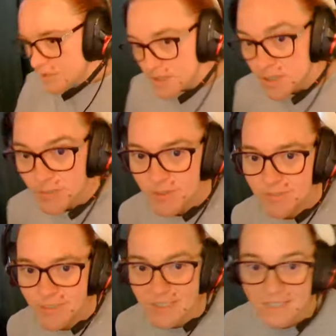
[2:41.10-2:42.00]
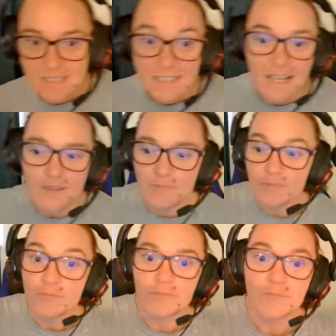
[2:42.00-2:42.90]
Let me fix this. I'm
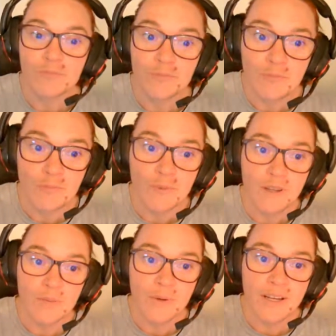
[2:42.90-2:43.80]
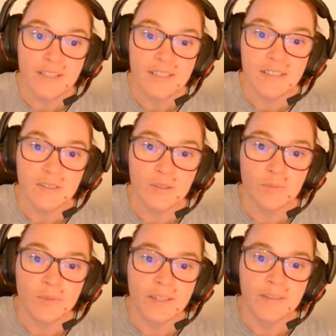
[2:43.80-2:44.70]
rearranged a little
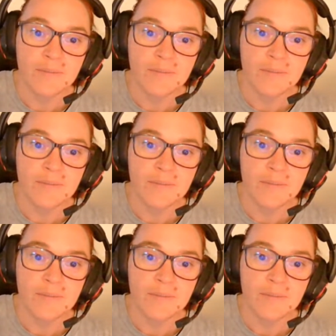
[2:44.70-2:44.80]
bit.